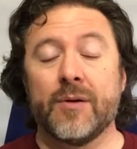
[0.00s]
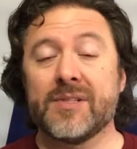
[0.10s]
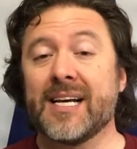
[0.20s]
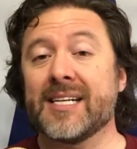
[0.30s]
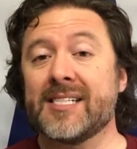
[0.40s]
It was
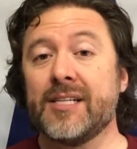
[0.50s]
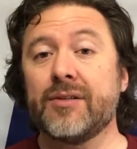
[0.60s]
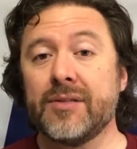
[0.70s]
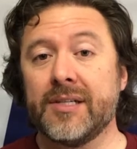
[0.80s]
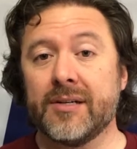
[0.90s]
not a
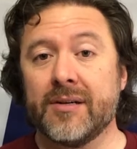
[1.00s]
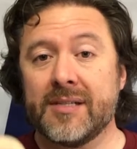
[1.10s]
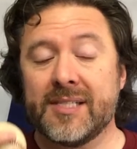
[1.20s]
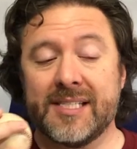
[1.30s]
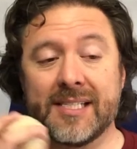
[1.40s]
single year
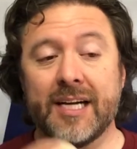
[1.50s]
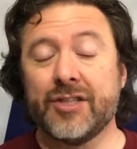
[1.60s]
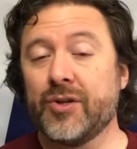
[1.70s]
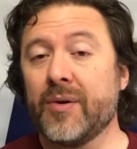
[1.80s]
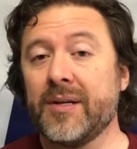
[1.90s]
since I
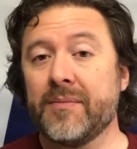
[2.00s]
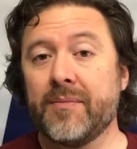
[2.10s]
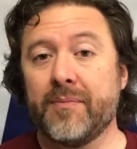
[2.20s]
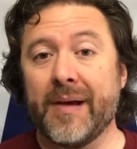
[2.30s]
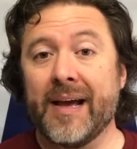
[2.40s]
joined
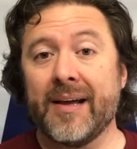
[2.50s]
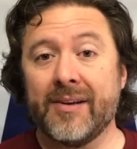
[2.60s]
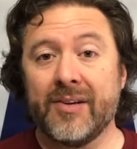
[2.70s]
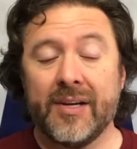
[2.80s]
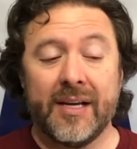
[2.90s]
band